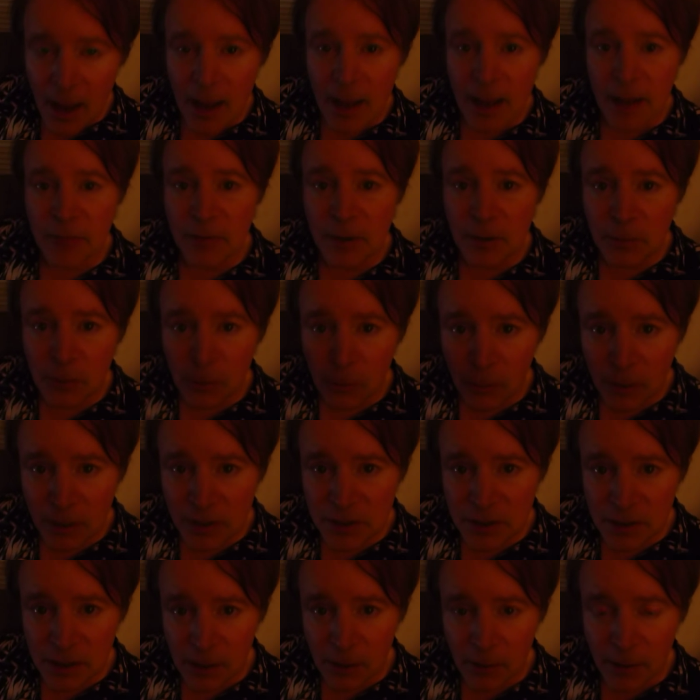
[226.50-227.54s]
If you ever
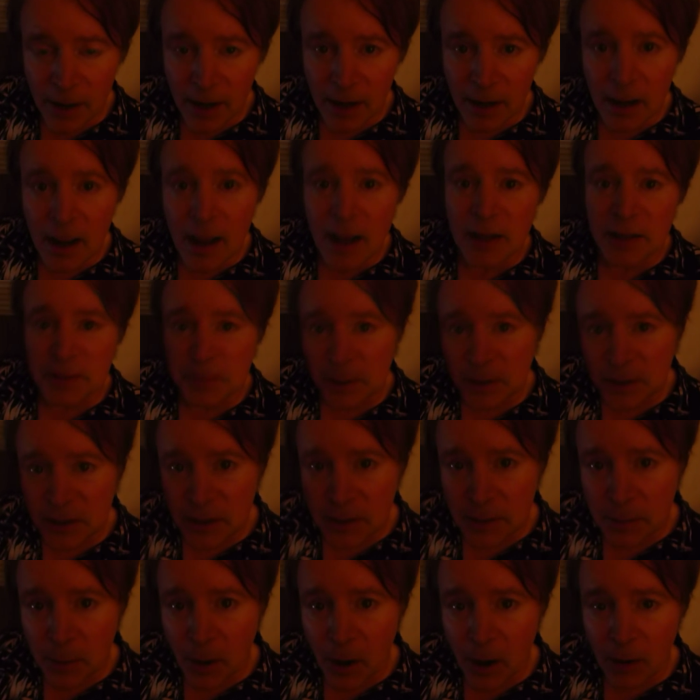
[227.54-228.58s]
question the Quran,
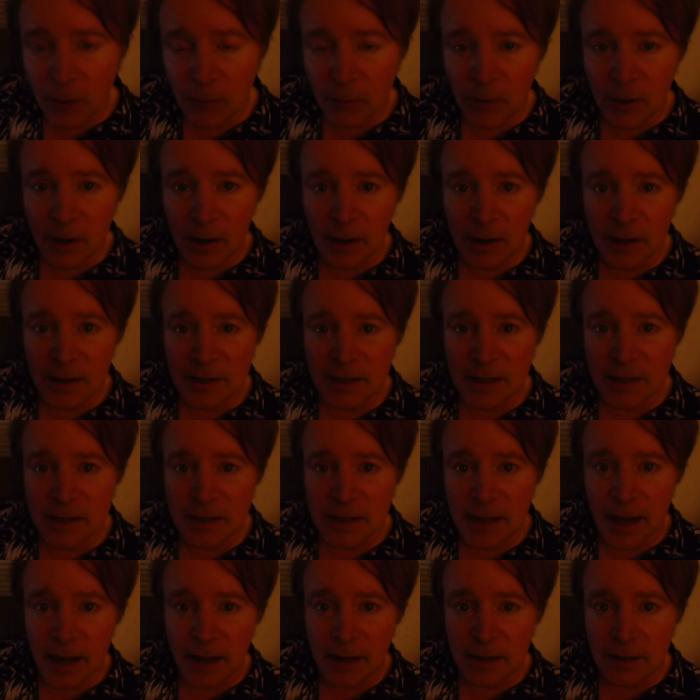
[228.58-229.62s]
especially the part where it says
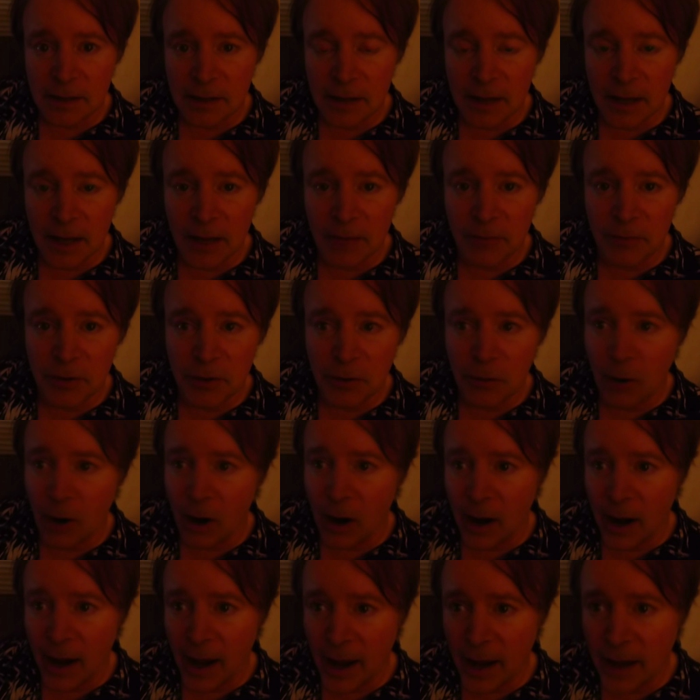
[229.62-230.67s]
that if you
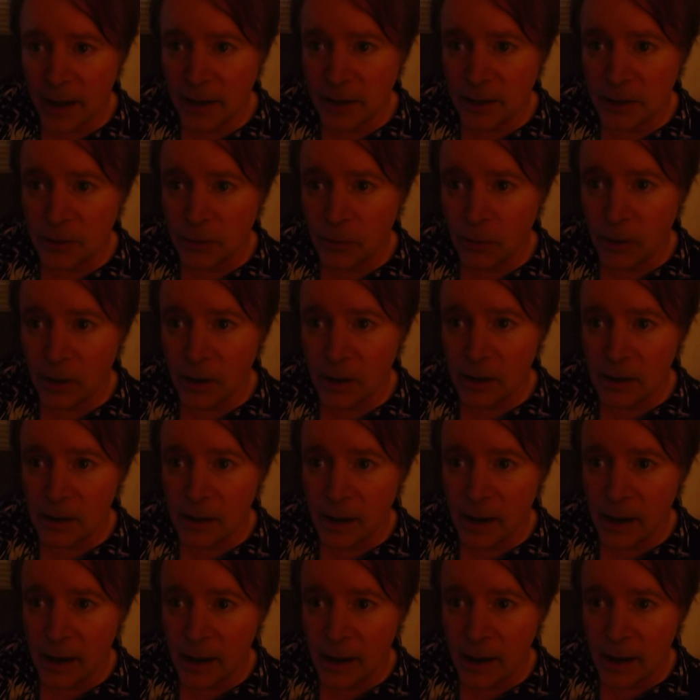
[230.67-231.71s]
are headed
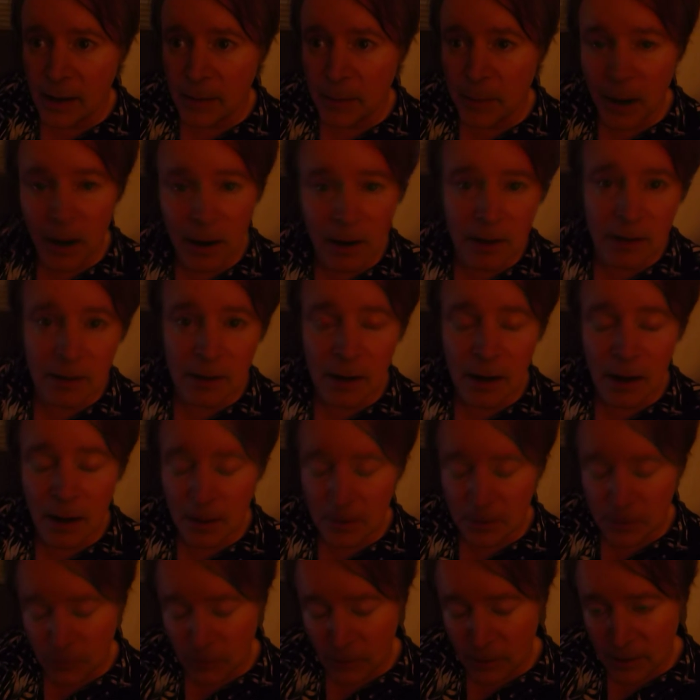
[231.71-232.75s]
toward
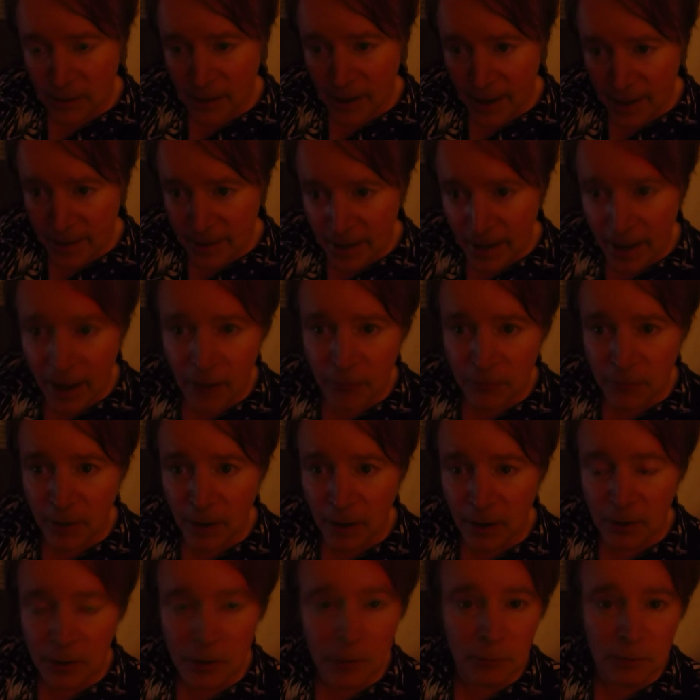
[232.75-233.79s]
toward the
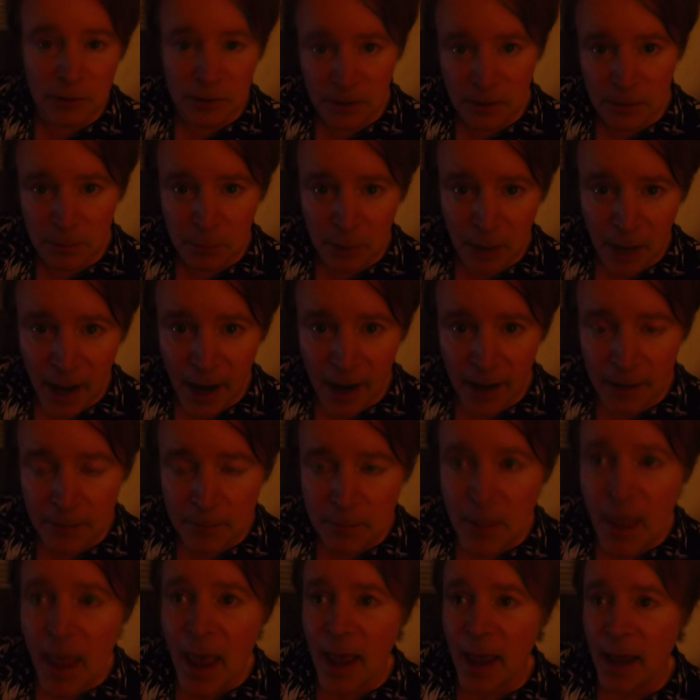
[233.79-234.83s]
hellfire, you'll turn black,
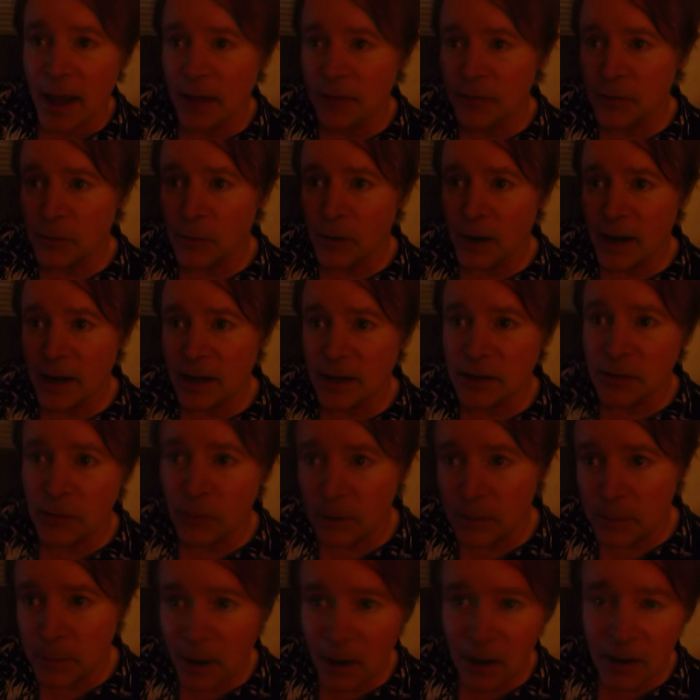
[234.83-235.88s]
and if you are headed
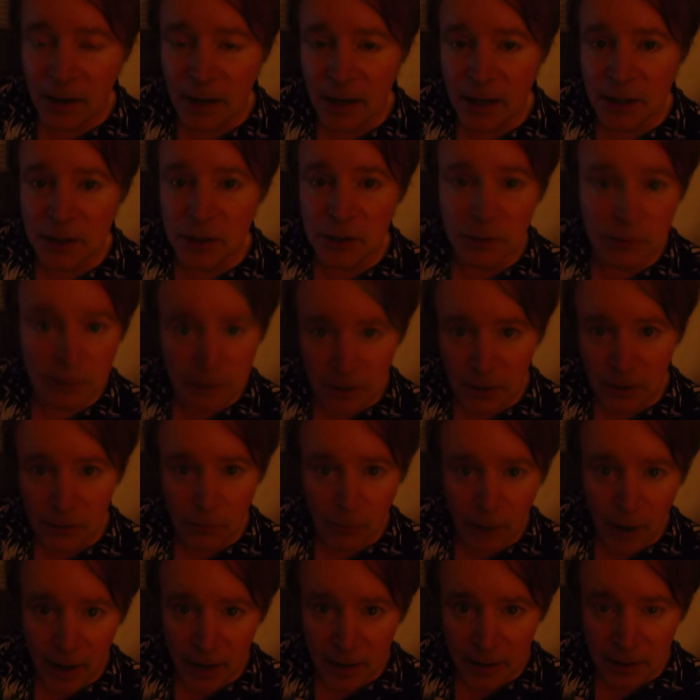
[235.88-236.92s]
toward paradise, you'll
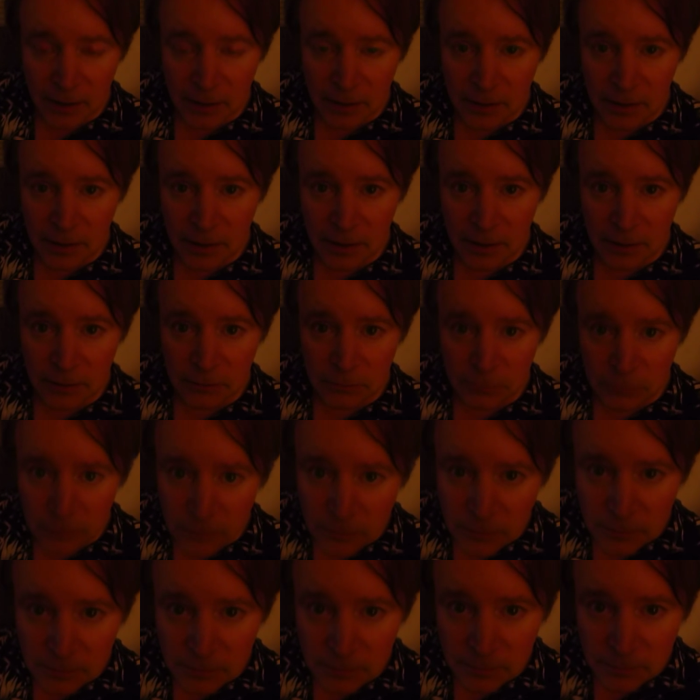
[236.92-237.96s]
turn white. I
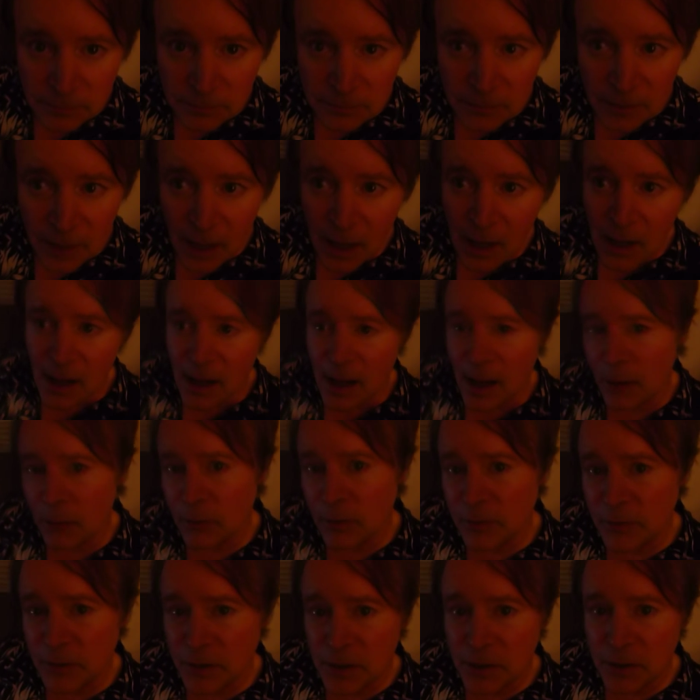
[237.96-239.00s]

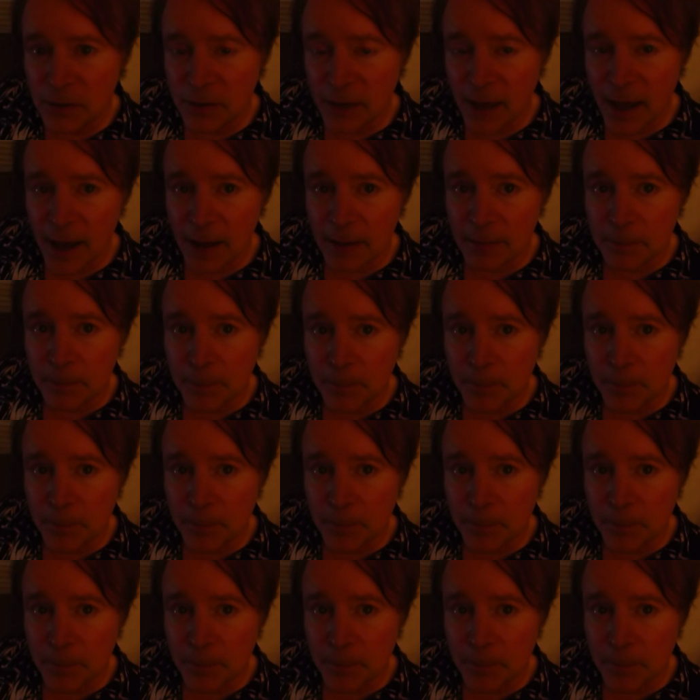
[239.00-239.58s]
wonder if he knew that.